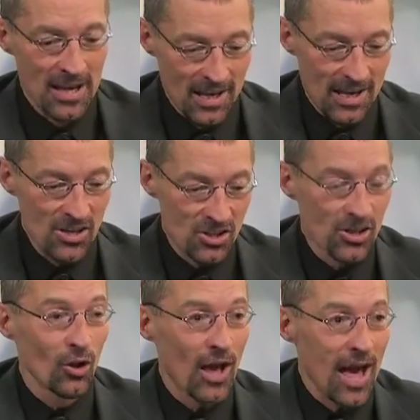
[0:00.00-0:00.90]
He
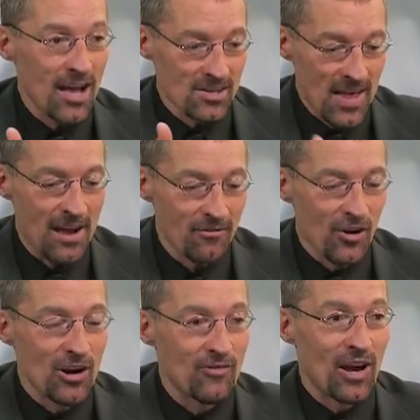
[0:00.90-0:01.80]
still has that
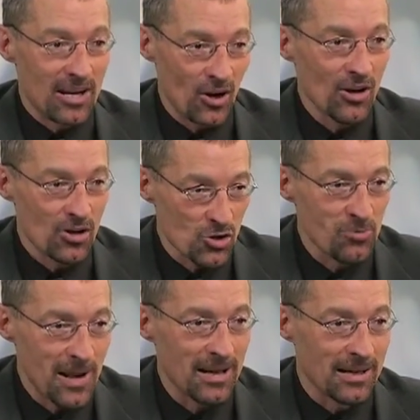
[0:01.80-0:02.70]
very vicarious
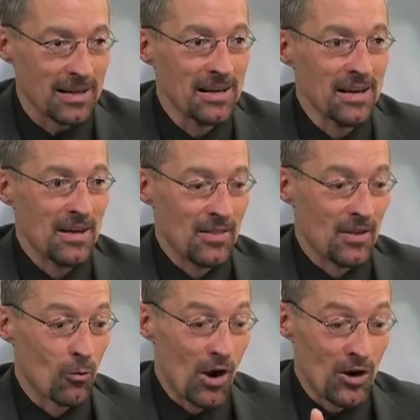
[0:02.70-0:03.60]
humanity
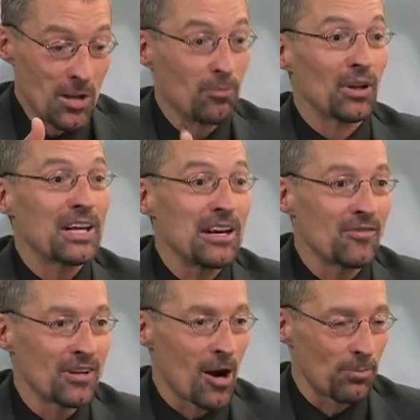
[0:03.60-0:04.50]
that where he
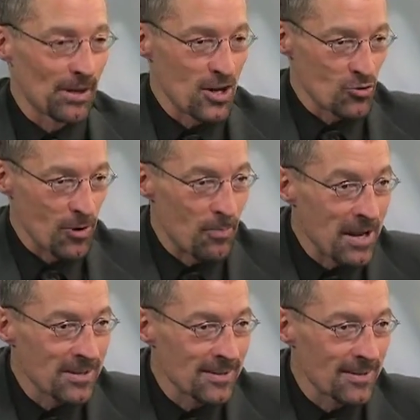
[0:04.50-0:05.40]
believed in our place,
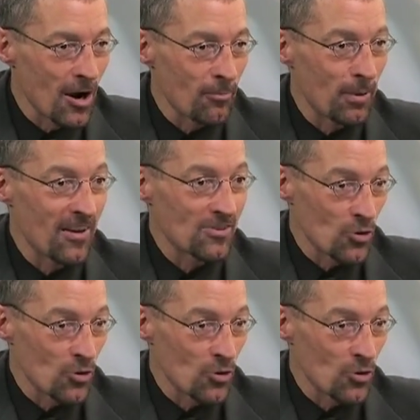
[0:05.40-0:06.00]
repented in our place,